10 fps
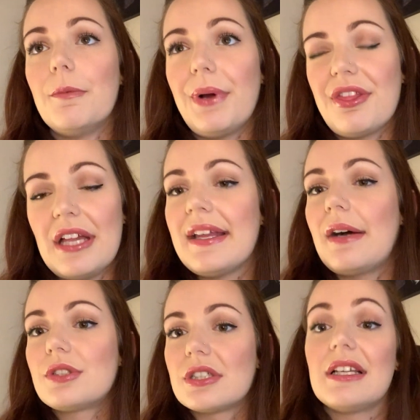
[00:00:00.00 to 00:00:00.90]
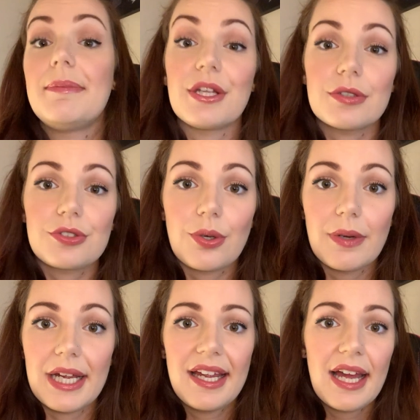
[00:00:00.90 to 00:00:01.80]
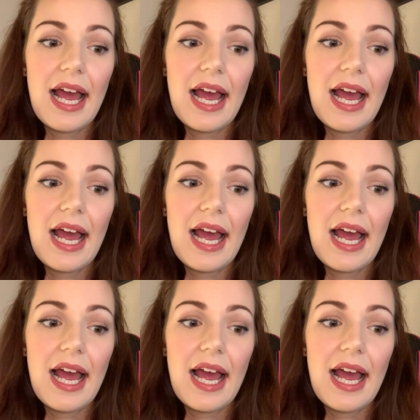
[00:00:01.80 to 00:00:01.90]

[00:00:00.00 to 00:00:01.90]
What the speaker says: But then that will just limit your story,